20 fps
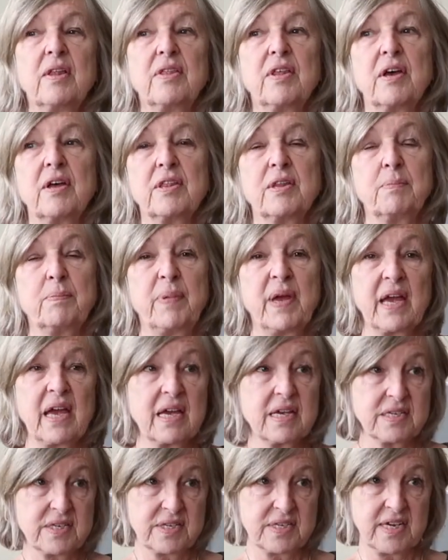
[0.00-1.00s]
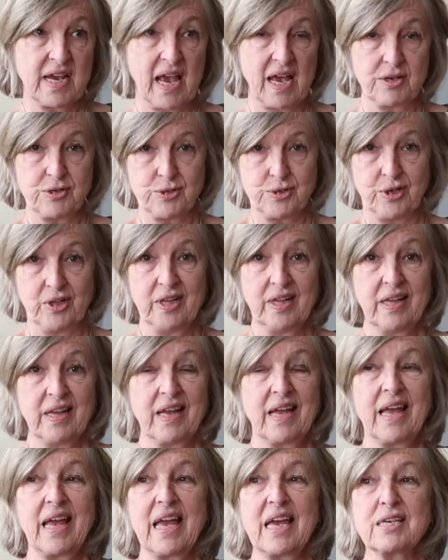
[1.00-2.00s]
The biggest hassle
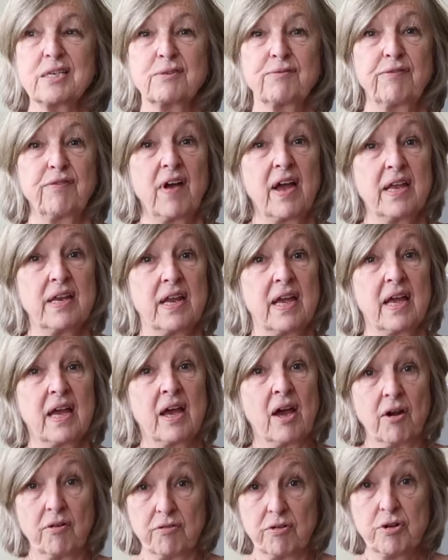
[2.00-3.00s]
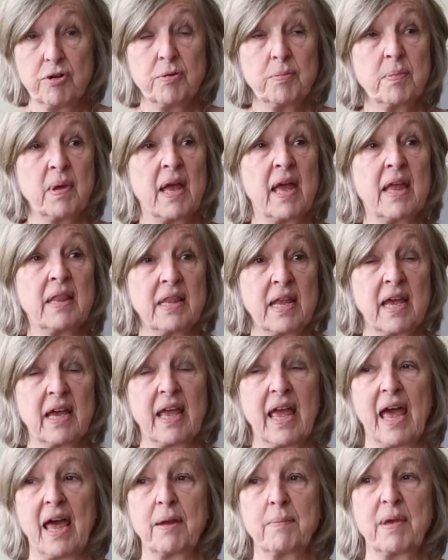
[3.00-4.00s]
is finding a room in the
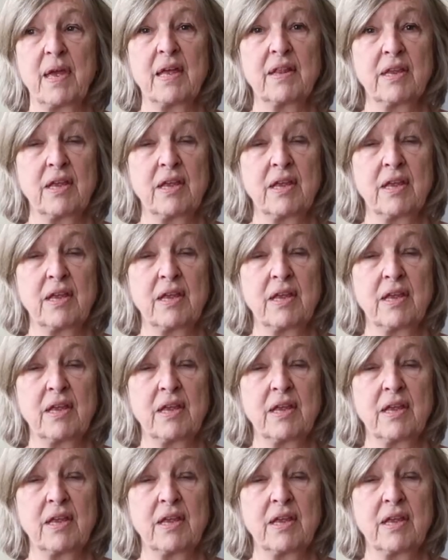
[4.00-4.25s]
academy,